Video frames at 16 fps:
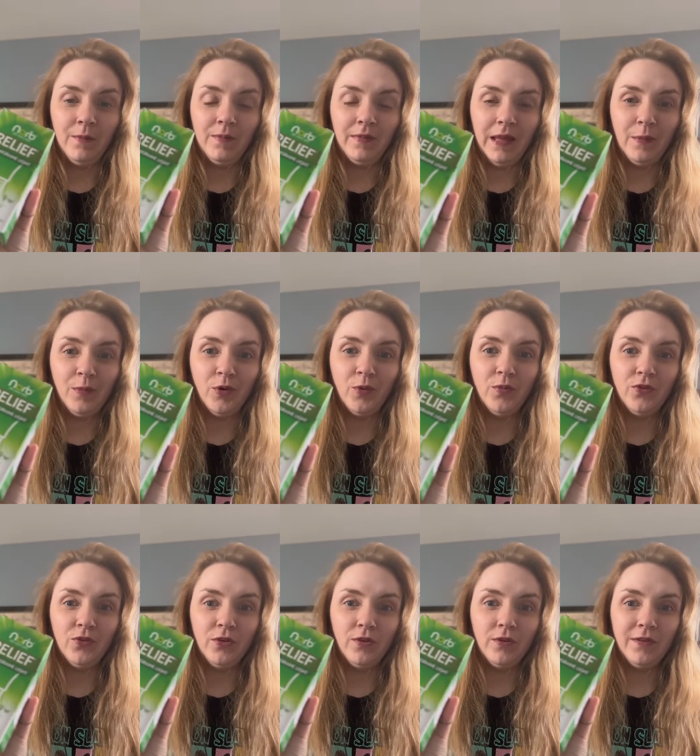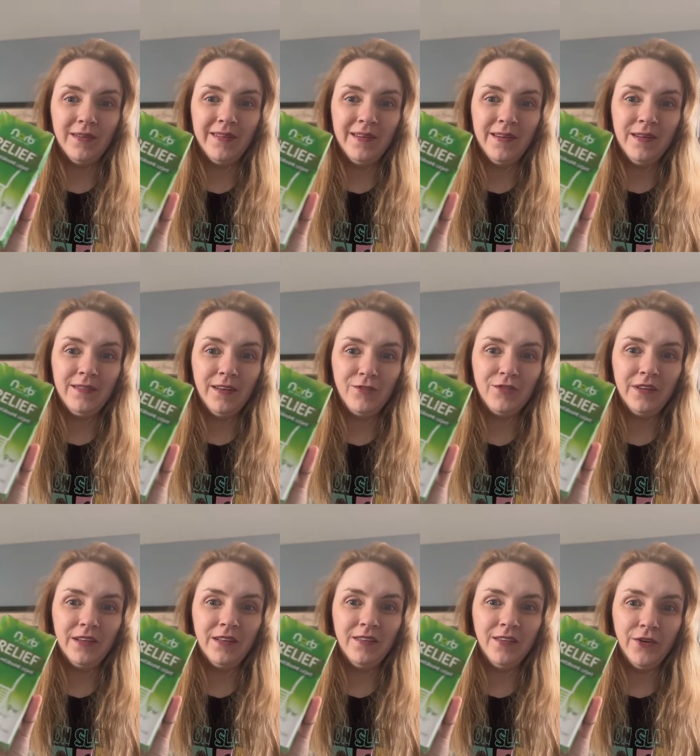light bulb. So definitely
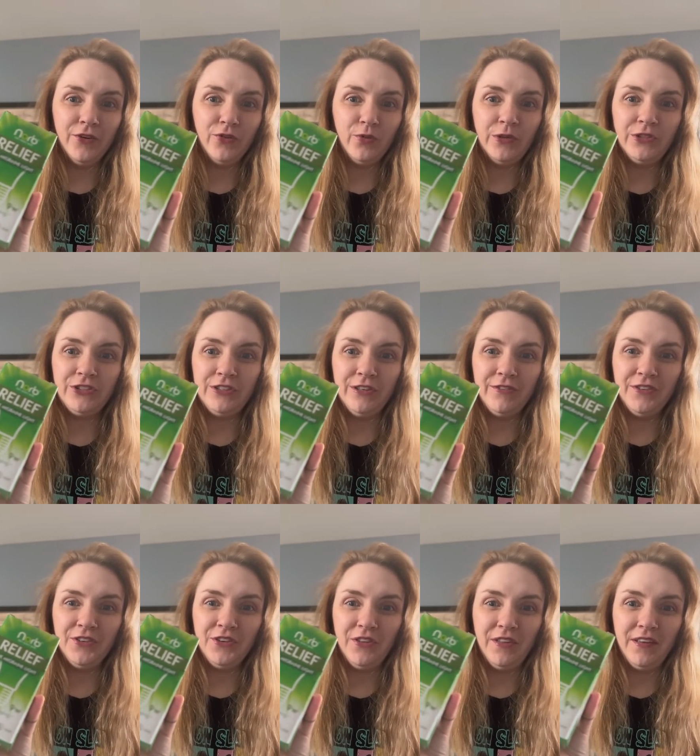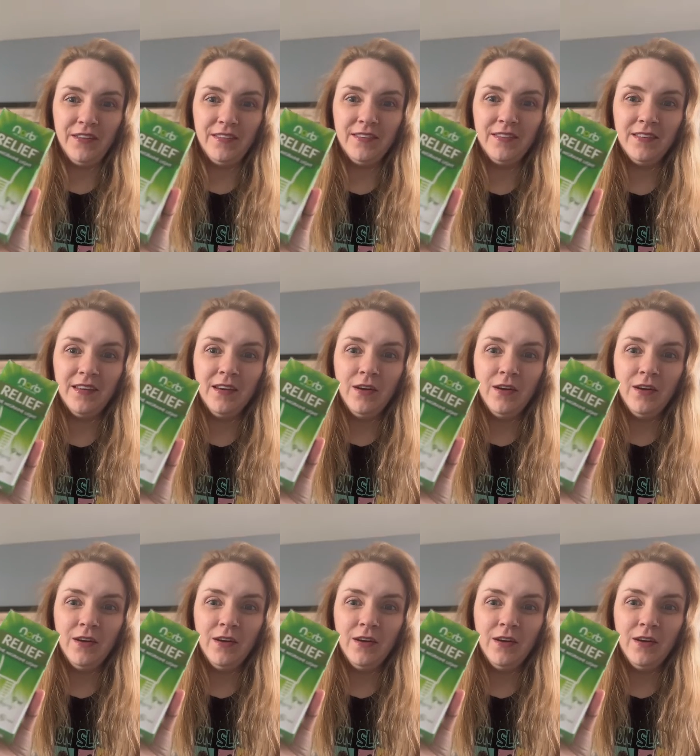consider switching over to this